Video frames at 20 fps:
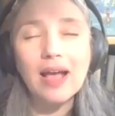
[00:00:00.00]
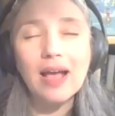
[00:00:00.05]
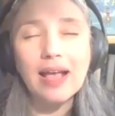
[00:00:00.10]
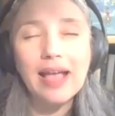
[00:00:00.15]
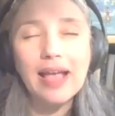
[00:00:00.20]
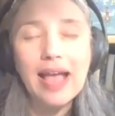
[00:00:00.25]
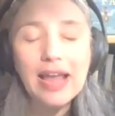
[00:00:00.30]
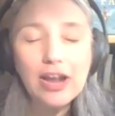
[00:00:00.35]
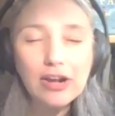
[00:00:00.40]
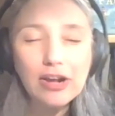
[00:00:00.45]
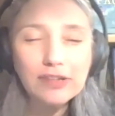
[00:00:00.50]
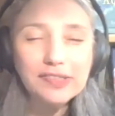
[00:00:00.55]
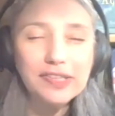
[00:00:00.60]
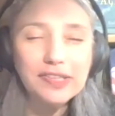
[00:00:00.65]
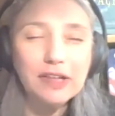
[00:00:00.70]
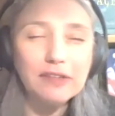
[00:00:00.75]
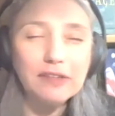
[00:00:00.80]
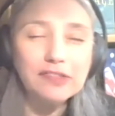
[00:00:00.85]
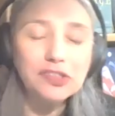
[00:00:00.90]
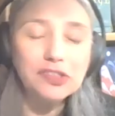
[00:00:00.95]
get
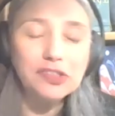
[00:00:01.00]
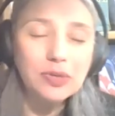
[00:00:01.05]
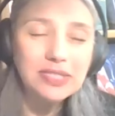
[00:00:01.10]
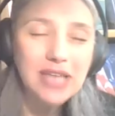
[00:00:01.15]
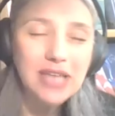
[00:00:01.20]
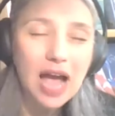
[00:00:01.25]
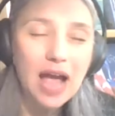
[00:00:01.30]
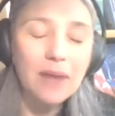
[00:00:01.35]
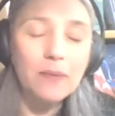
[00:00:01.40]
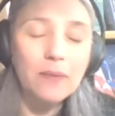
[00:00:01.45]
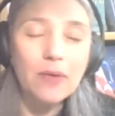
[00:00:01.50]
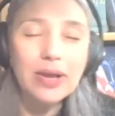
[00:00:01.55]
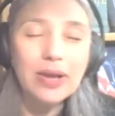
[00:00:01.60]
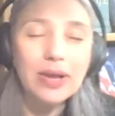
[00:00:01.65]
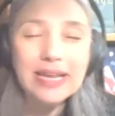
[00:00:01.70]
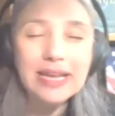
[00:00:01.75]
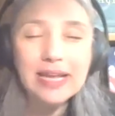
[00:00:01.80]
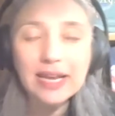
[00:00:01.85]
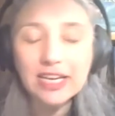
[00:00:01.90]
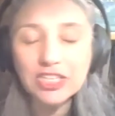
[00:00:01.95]
ourselves to a time when
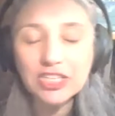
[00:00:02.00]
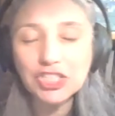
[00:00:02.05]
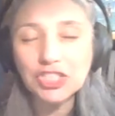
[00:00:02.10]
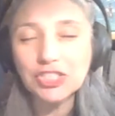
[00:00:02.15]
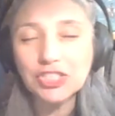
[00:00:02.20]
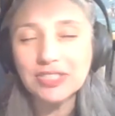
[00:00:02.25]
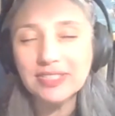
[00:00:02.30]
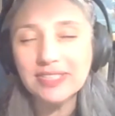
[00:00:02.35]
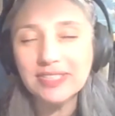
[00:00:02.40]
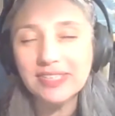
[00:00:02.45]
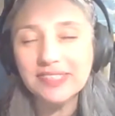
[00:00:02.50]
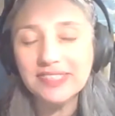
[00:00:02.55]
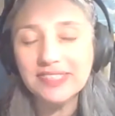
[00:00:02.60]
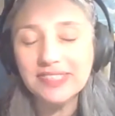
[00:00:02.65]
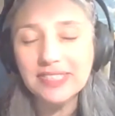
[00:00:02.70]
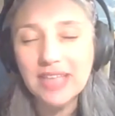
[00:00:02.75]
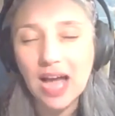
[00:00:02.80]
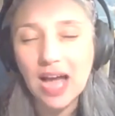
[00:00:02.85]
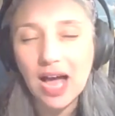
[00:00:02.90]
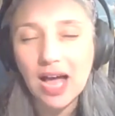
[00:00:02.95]
Yiddish does
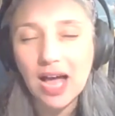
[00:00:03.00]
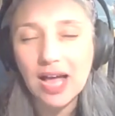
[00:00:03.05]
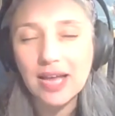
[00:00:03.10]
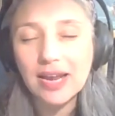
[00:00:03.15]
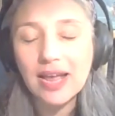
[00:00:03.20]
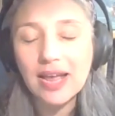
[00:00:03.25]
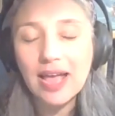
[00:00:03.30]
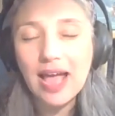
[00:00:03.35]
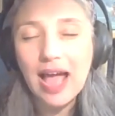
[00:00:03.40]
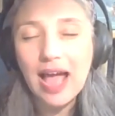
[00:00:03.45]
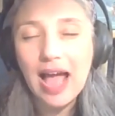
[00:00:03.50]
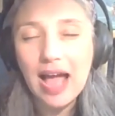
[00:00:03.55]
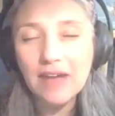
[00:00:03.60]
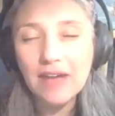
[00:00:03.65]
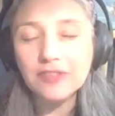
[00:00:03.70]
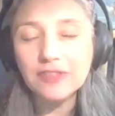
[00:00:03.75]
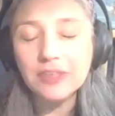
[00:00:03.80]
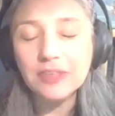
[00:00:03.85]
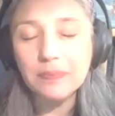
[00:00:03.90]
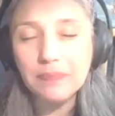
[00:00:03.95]
not
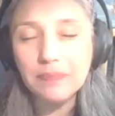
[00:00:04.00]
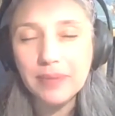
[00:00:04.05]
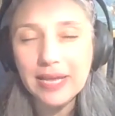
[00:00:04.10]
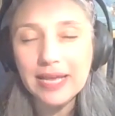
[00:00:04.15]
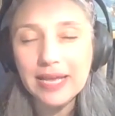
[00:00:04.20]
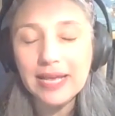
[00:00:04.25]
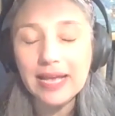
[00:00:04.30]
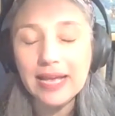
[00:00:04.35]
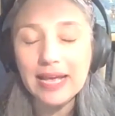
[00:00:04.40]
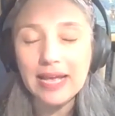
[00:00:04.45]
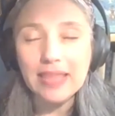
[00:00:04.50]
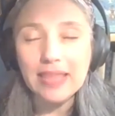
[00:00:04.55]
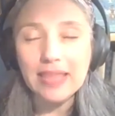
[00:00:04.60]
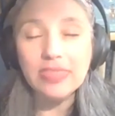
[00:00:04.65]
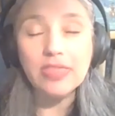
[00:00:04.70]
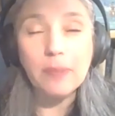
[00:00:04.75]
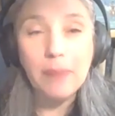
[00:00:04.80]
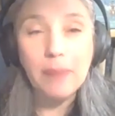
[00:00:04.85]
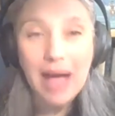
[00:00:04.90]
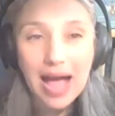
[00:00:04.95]
have to be in
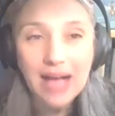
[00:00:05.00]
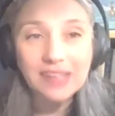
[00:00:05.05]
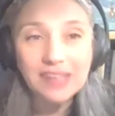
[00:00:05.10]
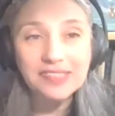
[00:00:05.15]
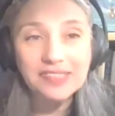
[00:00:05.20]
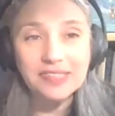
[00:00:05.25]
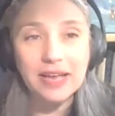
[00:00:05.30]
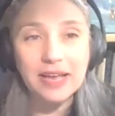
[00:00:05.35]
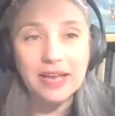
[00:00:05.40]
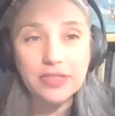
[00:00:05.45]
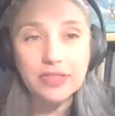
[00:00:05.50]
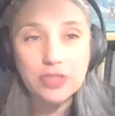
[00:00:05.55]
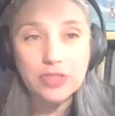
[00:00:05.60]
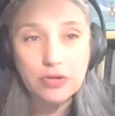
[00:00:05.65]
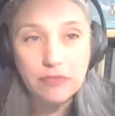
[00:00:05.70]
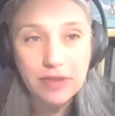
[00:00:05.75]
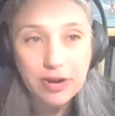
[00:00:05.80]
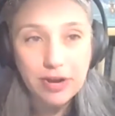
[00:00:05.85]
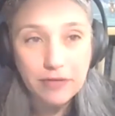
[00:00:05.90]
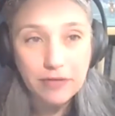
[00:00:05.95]
the past and in the
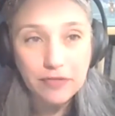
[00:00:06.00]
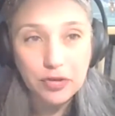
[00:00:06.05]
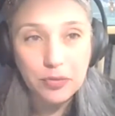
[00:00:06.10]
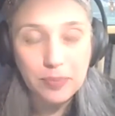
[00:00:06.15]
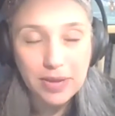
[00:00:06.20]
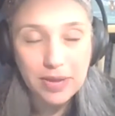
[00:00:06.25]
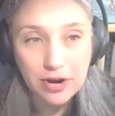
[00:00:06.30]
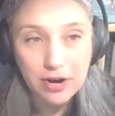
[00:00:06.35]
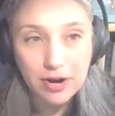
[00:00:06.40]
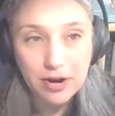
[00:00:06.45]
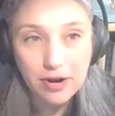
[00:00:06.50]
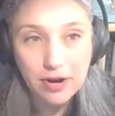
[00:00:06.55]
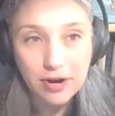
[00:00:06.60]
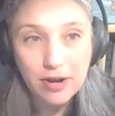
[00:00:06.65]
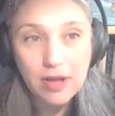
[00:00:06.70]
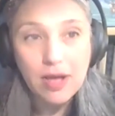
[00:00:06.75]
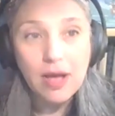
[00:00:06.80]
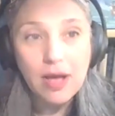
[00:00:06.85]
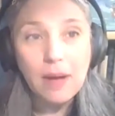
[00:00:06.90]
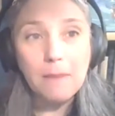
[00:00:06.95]
rearview mirror,
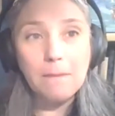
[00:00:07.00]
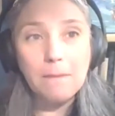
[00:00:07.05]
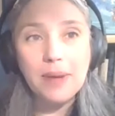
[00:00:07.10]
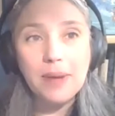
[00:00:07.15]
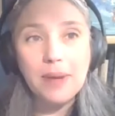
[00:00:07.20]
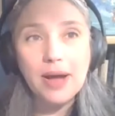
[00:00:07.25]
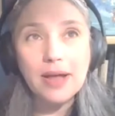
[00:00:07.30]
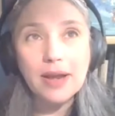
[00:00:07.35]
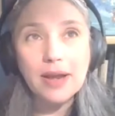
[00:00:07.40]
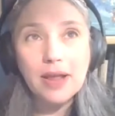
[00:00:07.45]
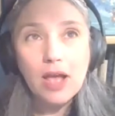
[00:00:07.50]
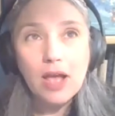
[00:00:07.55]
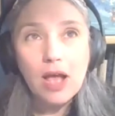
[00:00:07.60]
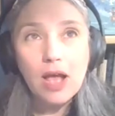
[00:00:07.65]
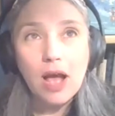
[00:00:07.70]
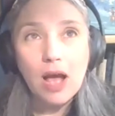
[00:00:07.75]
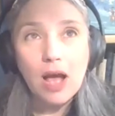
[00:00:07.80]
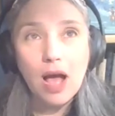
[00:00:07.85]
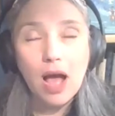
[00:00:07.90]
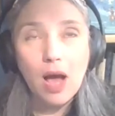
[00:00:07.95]
but
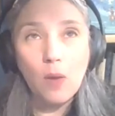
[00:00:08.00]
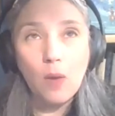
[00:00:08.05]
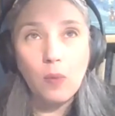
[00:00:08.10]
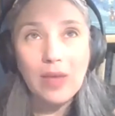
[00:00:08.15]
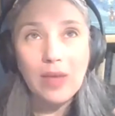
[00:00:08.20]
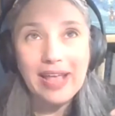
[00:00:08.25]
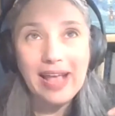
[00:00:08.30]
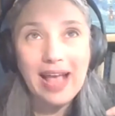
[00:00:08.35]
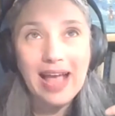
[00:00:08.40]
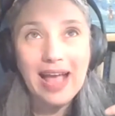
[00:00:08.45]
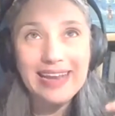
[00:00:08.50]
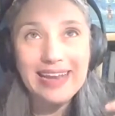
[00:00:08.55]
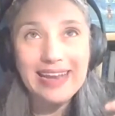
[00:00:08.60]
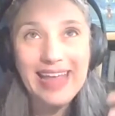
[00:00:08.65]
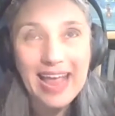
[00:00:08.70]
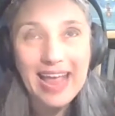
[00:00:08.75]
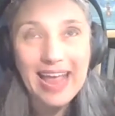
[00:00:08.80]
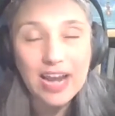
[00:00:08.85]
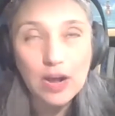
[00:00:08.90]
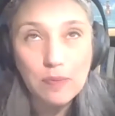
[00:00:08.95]
we can
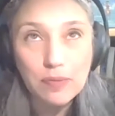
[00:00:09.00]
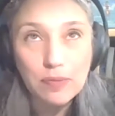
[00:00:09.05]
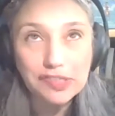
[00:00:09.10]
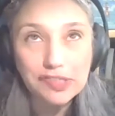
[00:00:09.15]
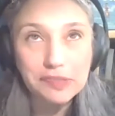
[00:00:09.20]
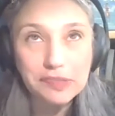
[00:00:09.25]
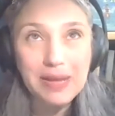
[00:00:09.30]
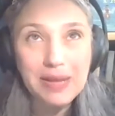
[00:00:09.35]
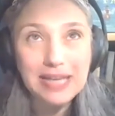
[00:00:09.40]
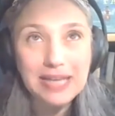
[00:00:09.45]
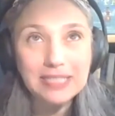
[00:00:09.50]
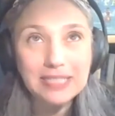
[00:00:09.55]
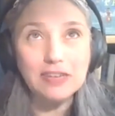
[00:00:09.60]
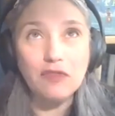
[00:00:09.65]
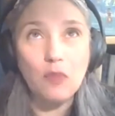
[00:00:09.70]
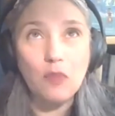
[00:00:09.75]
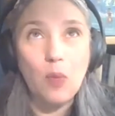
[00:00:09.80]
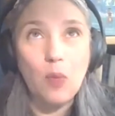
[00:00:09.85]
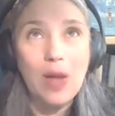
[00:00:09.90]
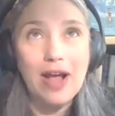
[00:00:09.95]
gain a
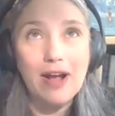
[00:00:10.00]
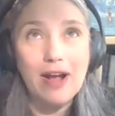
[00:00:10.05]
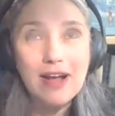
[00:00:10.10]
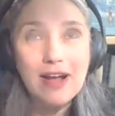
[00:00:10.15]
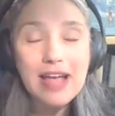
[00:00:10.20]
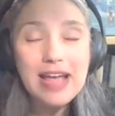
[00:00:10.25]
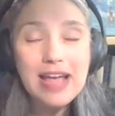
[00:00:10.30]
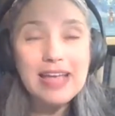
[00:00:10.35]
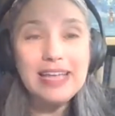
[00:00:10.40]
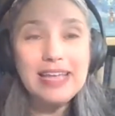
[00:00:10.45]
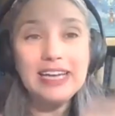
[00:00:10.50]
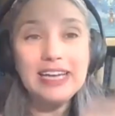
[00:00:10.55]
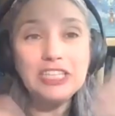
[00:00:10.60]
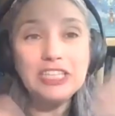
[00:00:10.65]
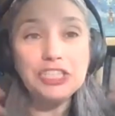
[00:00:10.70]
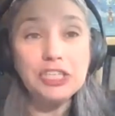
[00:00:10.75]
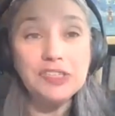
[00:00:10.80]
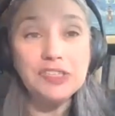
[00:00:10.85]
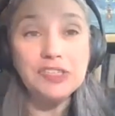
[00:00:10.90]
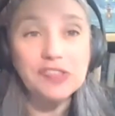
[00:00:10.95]
perspective where
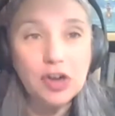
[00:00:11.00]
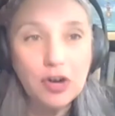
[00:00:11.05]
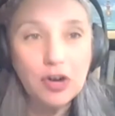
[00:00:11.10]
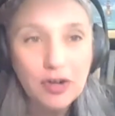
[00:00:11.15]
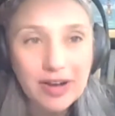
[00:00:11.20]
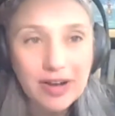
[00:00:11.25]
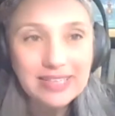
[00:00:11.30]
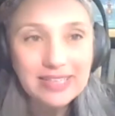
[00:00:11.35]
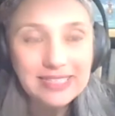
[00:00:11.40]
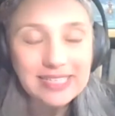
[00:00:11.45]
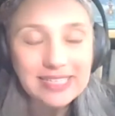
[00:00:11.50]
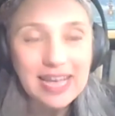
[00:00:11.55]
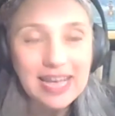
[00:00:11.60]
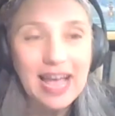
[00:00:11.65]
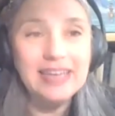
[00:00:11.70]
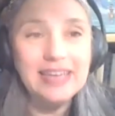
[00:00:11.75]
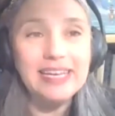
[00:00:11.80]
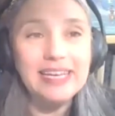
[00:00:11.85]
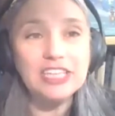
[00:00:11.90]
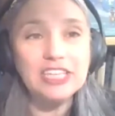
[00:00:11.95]
Yiddish is current
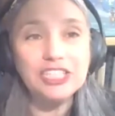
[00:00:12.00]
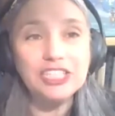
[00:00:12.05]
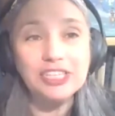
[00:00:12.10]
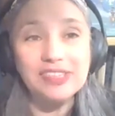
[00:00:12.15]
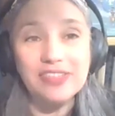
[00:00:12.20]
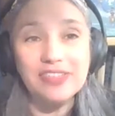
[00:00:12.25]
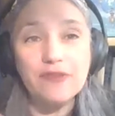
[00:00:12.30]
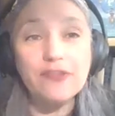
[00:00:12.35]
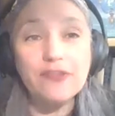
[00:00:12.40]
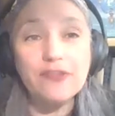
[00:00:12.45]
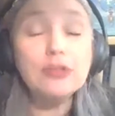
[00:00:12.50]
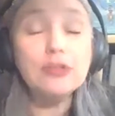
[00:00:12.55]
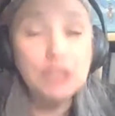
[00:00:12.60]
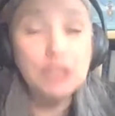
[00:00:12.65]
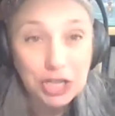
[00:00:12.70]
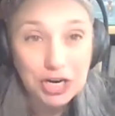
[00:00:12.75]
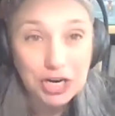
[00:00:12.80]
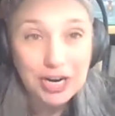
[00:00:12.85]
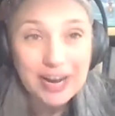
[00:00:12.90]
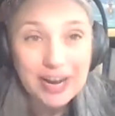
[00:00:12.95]
and Yiddish is the
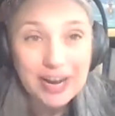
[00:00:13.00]
future.